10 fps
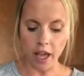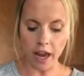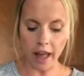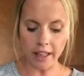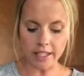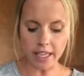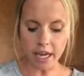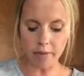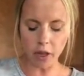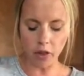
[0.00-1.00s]
And I like to
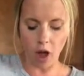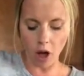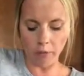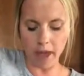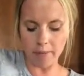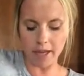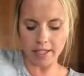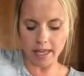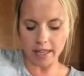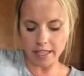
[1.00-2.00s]
cut them the long way
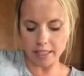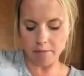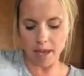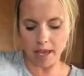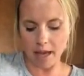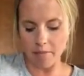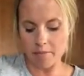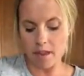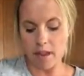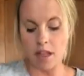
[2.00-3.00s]
because I like to make them
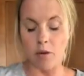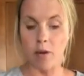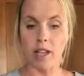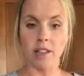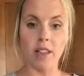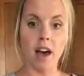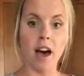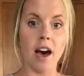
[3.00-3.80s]
with